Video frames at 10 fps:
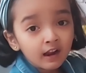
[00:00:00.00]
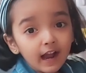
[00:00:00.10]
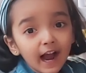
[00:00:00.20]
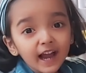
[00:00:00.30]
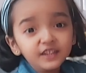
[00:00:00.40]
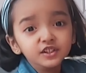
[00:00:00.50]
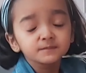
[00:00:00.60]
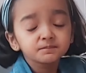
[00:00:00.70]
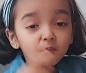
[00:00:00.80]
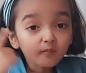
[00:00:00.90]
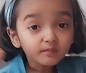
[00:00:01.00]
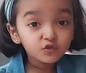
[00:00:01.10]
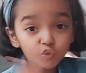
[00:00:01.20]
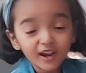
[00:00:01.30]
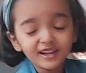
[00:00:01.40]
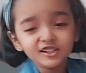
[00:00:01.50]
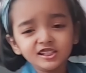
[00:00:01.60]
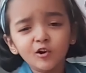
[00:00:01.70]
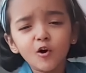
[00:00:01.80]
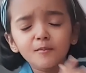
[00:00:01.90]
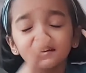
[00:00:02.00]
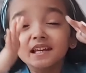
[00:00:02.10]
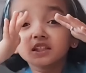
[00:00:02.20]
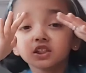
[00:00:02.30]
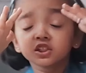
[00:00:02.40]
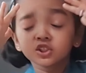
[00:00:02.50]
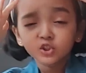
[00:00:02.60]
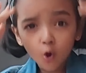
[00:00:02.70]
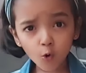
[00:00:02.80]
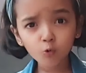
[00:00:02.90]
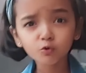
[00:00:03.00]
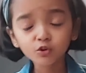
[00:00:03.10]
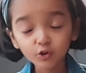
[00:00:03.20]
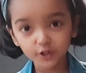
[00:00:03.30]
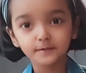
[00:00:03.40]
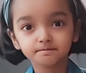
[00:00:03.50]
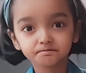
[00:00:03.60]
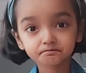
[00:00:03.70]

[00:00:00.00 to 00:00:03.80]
Guys, try this at home. It's so good.